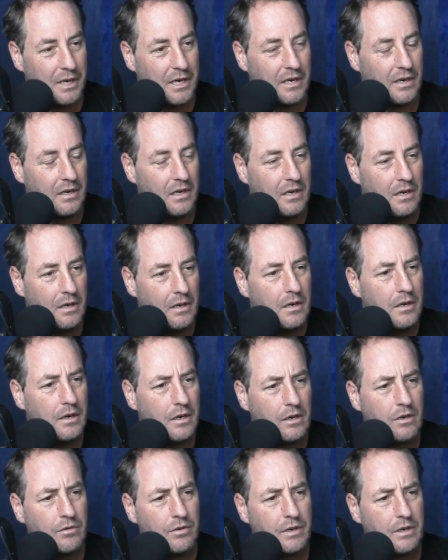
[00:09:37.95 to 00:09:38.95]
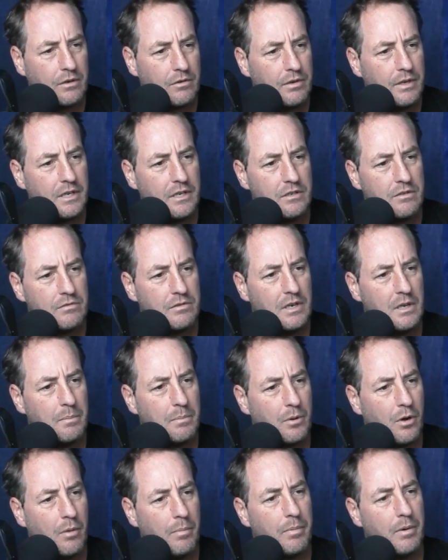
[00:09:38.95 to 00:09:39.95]
But cricket's really
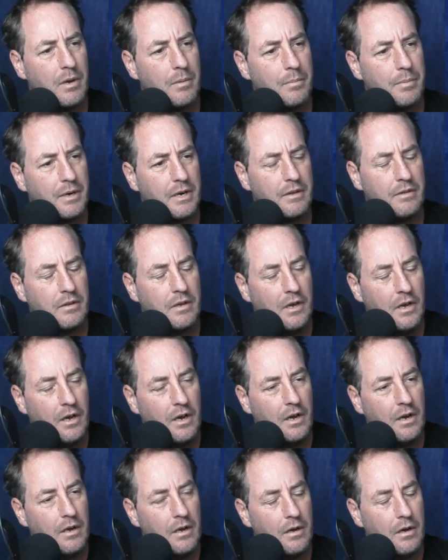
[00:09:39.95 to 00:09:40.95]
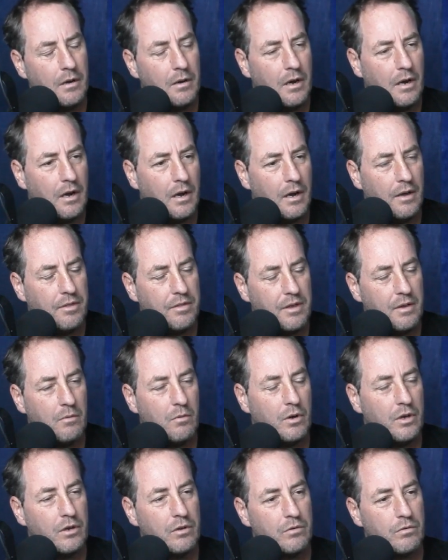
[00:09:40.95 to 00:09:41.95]
popular. But I think
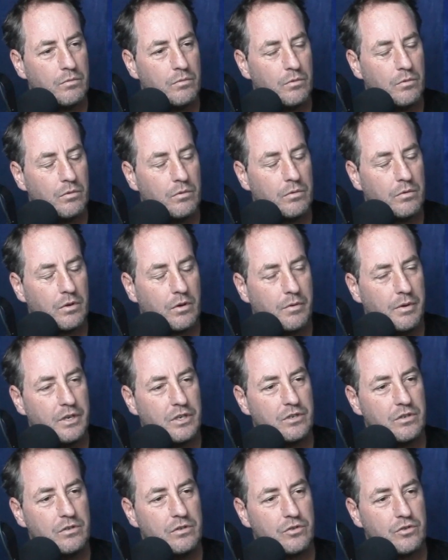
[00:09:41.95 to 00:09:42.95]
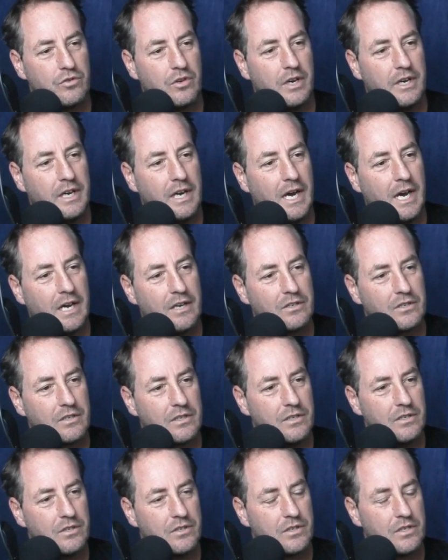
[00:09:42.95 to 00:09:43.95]
the question you're trying to
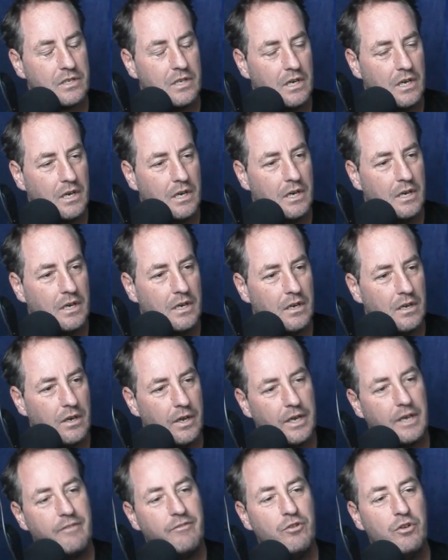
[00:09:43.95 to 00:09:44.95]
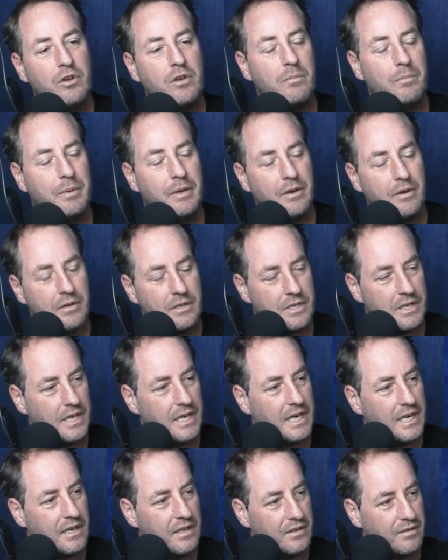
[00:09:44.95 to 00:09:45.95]
ask is, like, if you compare it to
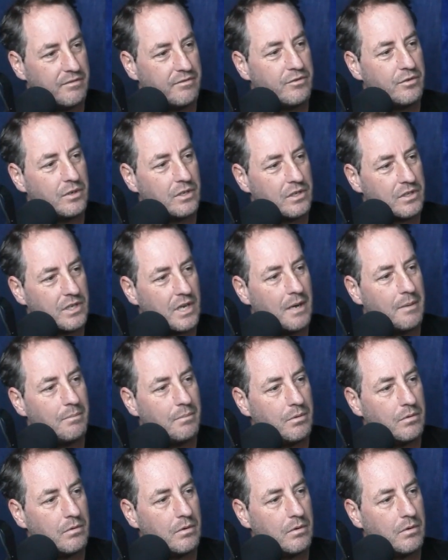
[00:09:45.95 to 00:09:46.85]
England, for example.